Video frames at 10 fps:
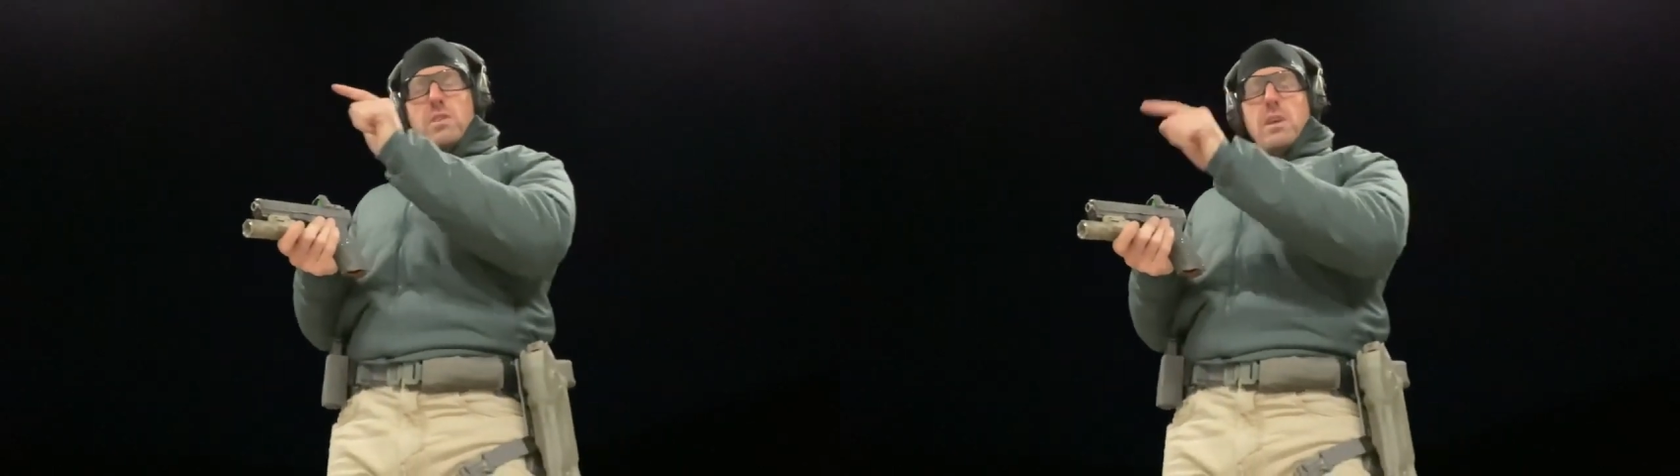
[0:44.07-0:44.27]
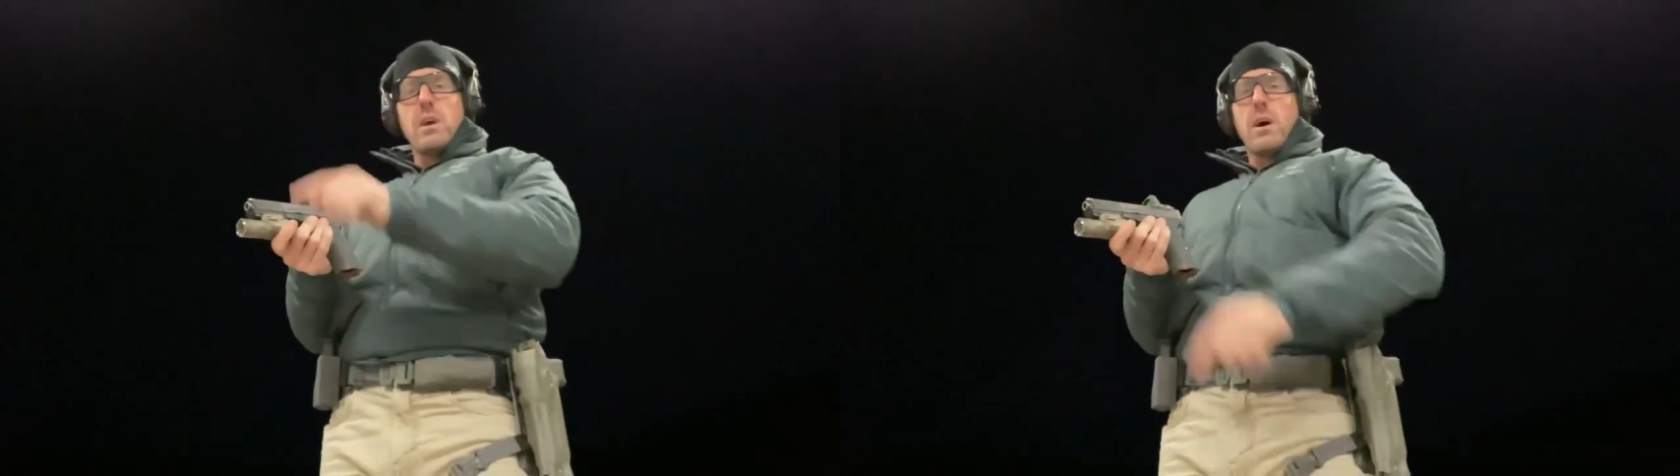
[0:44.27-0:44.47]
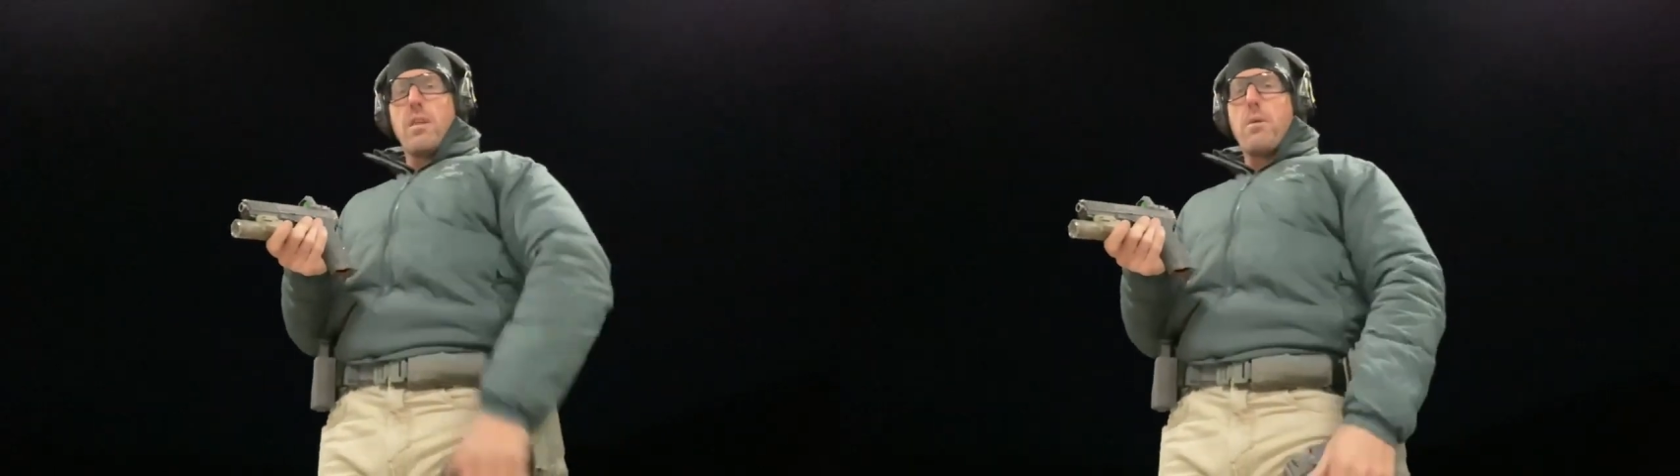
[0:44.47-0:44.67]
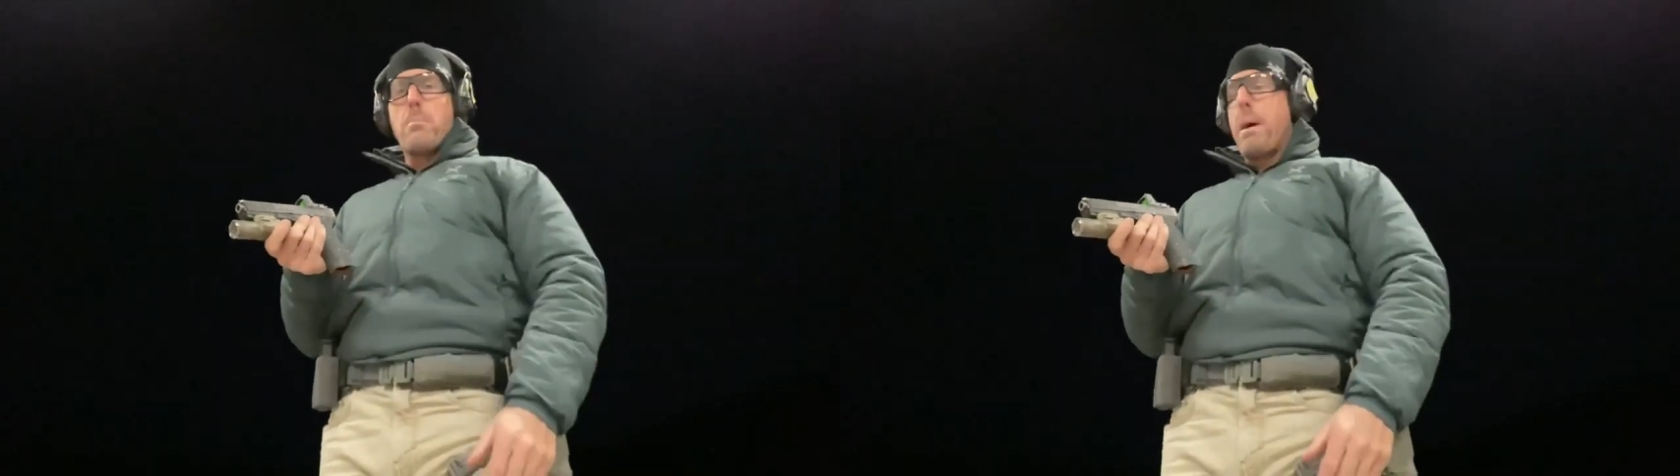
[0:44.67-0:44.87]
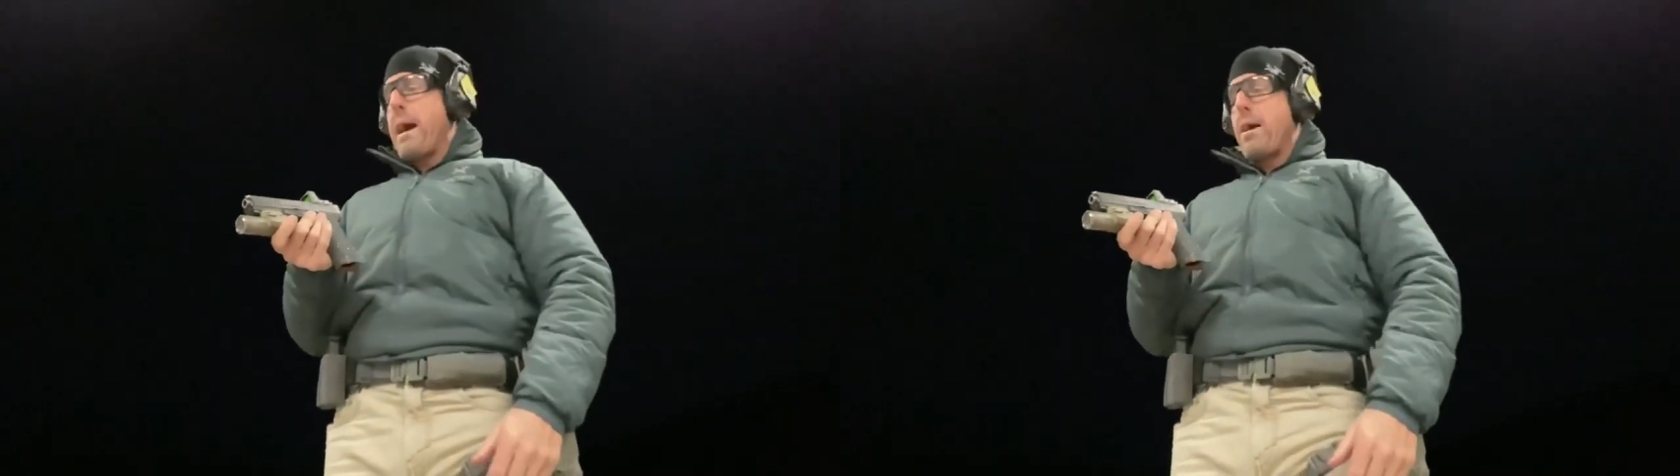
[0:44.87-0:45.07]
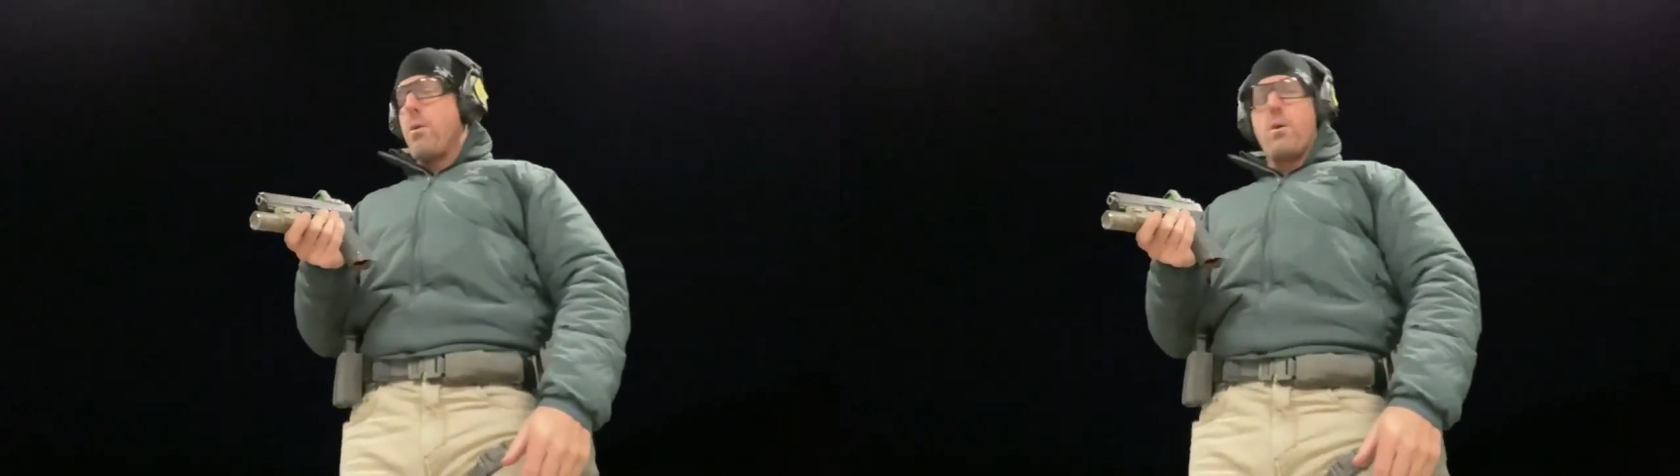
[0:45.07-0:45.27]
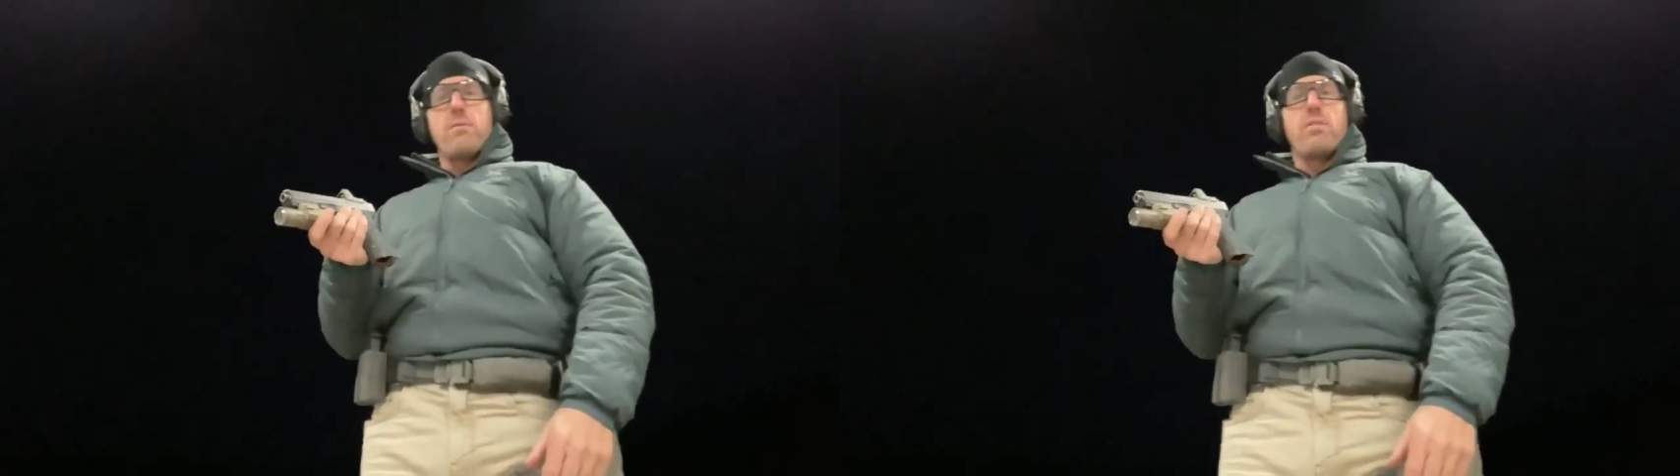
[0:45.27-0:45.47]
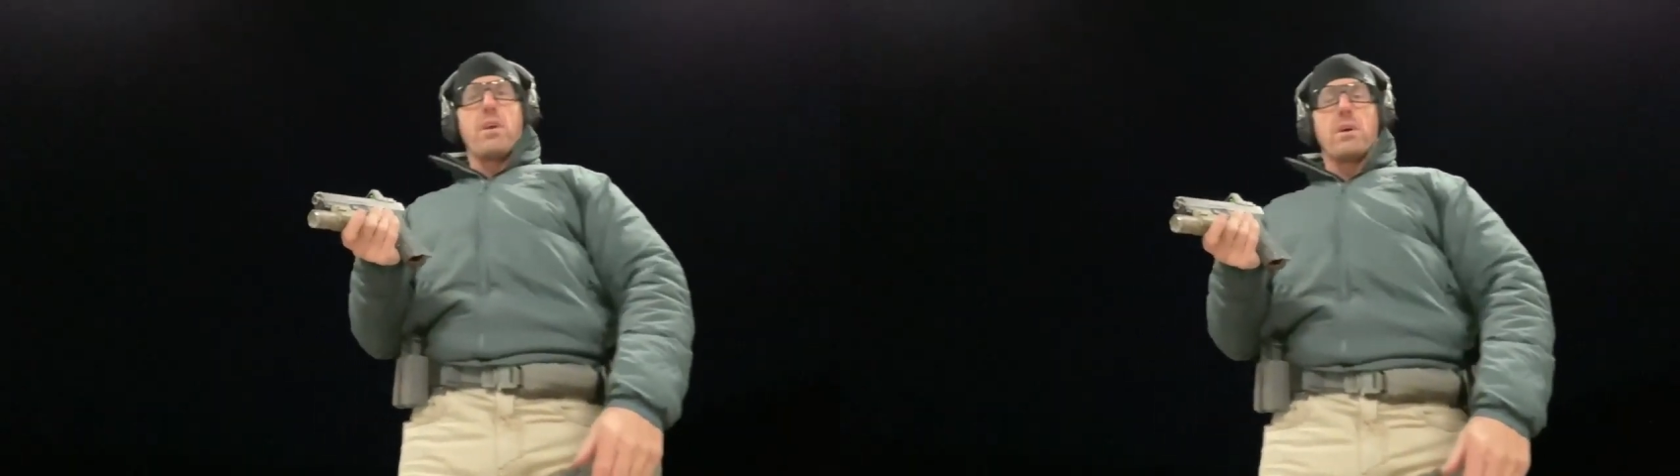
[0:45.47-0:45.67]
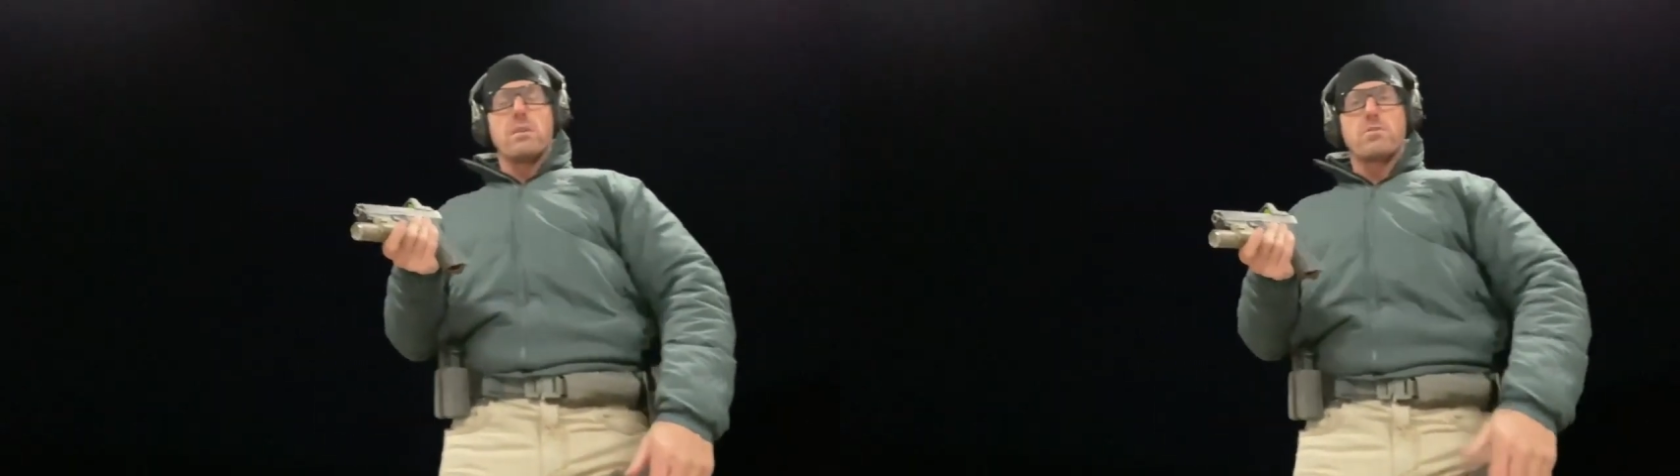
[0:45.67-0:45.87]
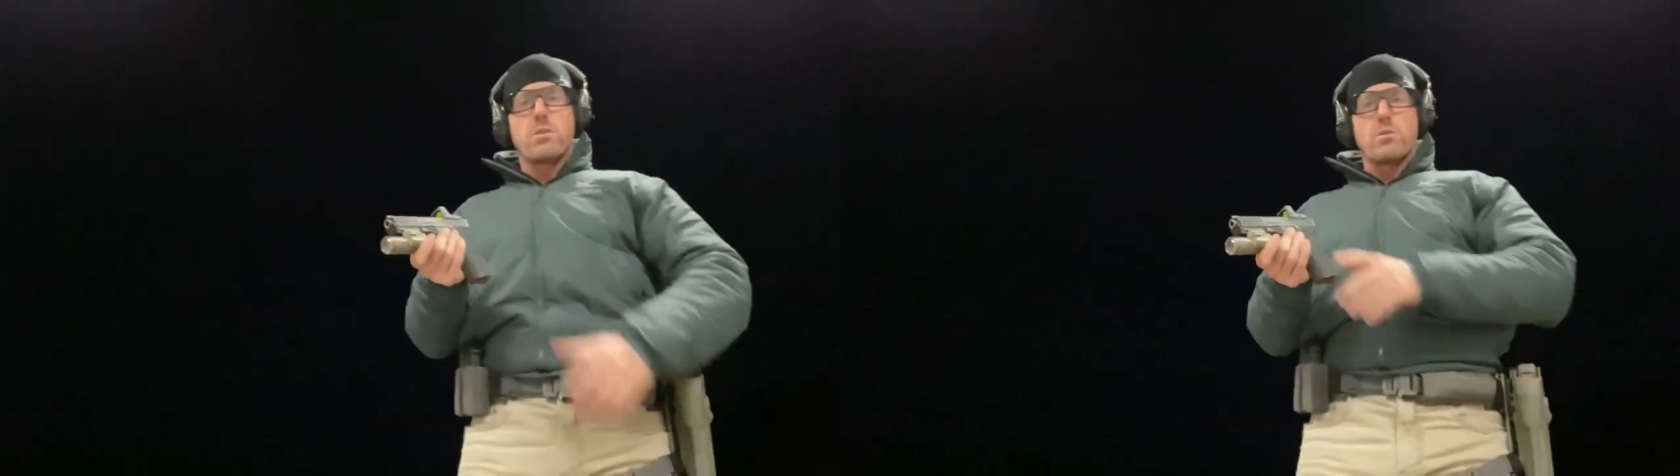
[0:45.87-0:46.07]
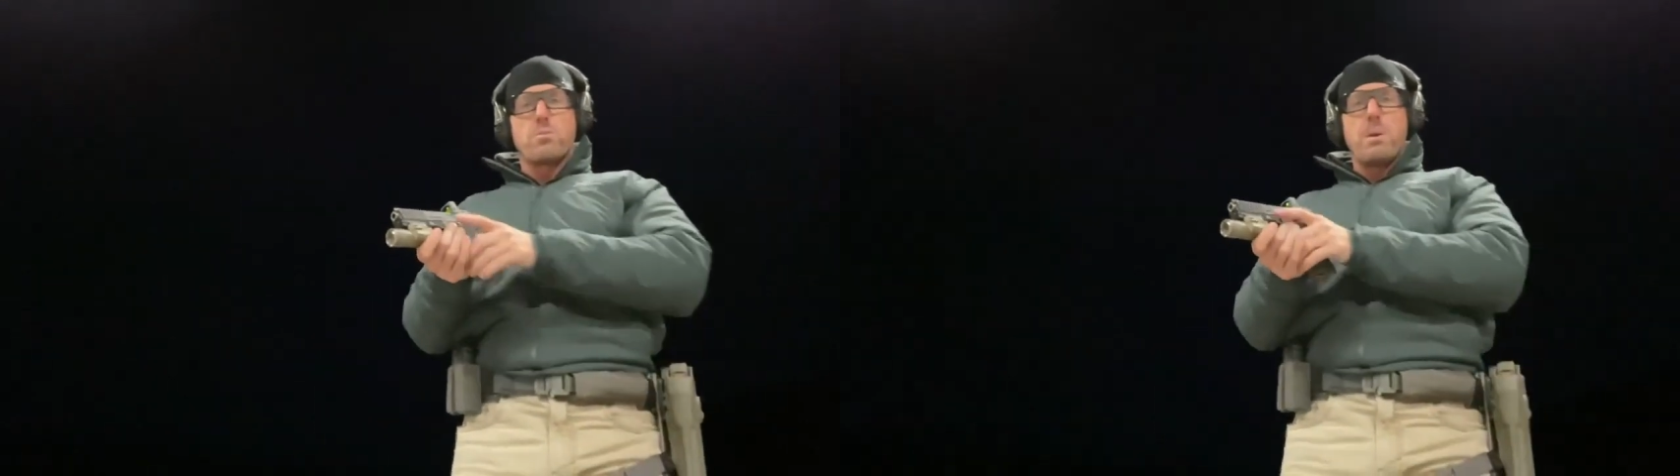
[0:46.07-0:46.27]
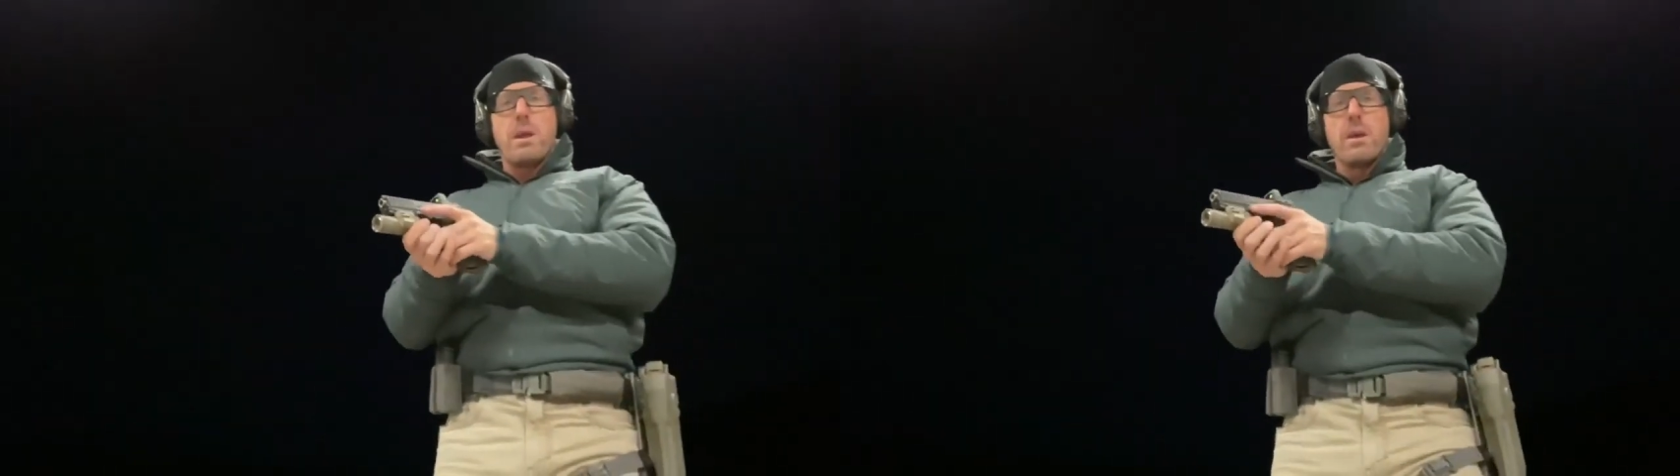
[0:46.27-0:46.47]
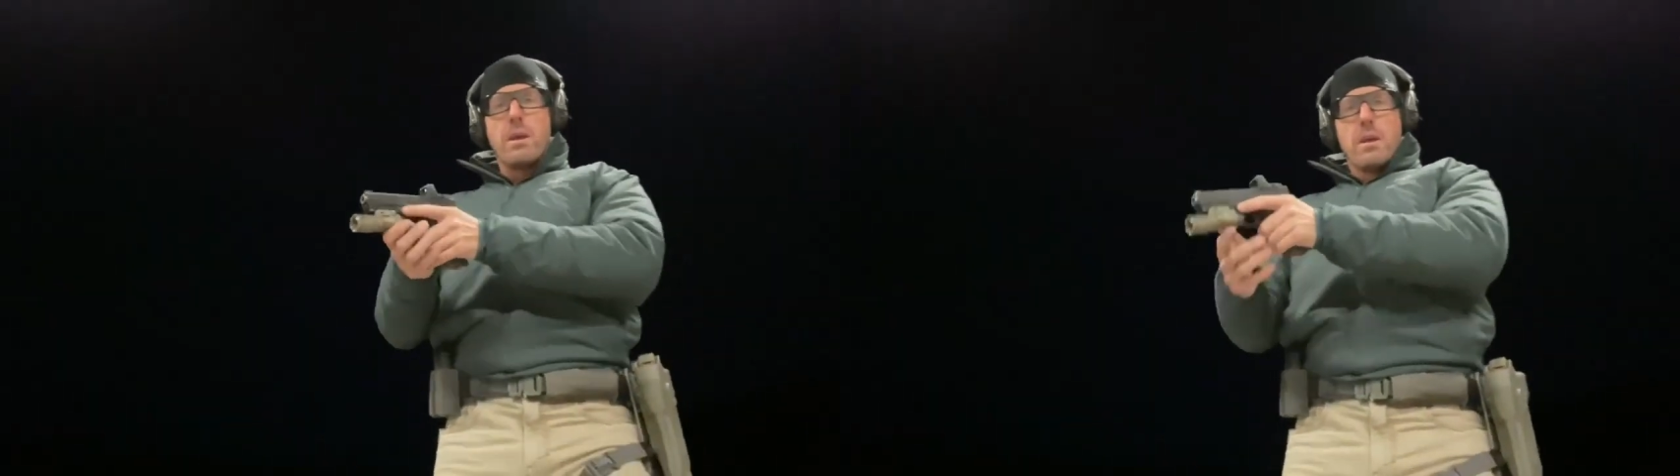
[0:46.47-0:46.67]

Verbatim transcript: the, uh, the bow of the gun, so to speak,